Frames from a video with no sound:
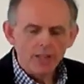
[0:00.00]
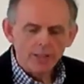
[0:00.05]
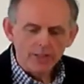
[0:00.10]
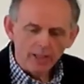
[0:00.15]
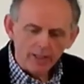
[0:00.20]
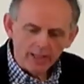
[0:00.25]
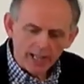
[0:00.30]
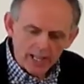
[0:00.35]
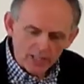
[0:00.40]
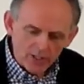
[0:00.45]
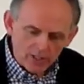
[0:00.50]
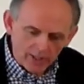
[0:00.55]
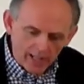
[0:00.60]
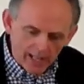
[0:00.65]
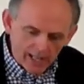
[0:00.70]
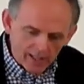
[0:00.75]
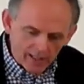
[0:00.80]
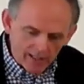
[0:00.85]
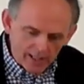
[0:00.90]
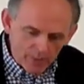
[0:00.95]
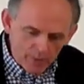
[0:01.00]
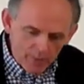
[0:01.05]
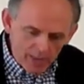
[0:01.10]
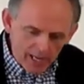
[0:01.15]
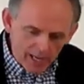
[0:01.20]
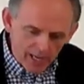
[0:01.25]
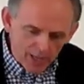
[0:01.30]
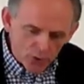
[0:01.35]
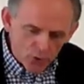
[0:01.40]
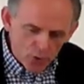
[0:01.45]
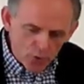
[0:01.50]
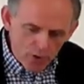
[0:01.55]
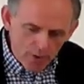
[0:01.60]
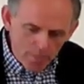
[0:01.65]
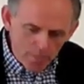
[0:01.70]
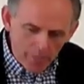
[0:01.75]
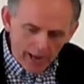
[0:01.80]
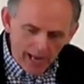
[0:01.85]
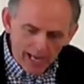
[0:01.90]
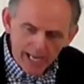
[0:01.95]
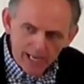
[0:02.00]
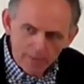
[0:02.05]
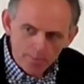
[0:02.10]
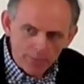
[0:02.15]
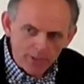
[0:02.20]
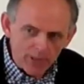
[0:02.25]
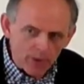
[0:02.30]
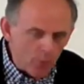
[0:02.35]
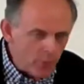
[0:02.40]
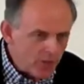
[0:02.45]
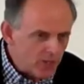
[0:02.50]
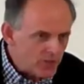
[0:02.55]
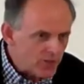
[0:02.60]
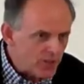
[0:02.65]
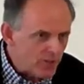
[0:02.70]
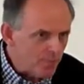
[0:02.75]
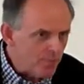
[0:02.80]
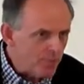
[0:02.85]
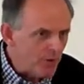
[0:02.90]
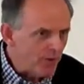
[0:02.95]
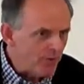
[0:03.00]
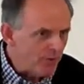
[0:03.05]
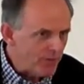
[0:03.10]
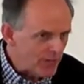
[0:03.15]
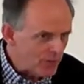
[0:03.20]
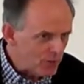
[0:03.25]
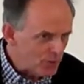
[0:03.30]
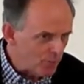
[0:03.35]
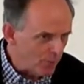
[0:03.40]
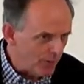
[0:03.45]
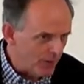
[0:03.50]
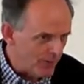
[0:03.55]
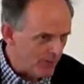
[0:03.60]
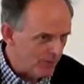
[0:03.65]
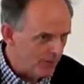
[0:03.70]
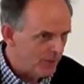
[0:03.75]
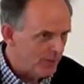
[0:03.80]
the less likely we are to imbibe the wisdom of this world.